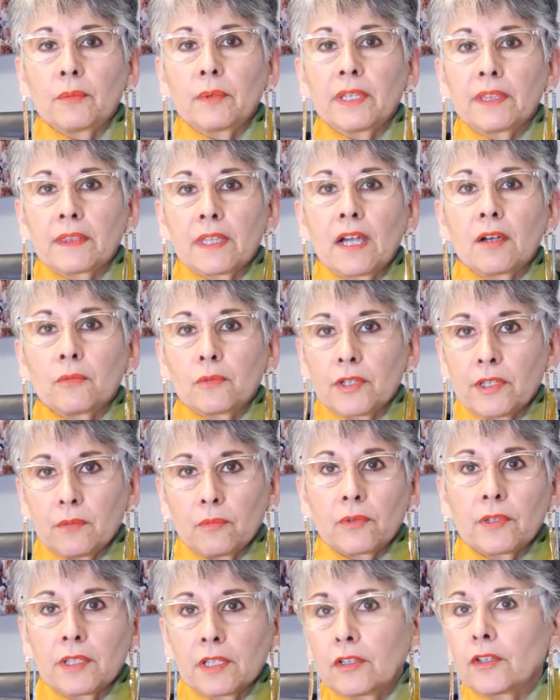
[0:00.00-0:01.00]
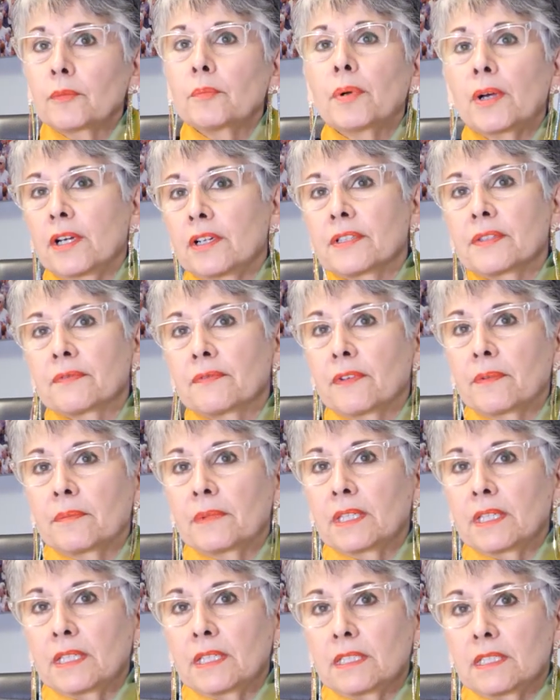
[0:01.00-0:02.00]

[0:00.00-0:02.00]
we thought were the good parts from the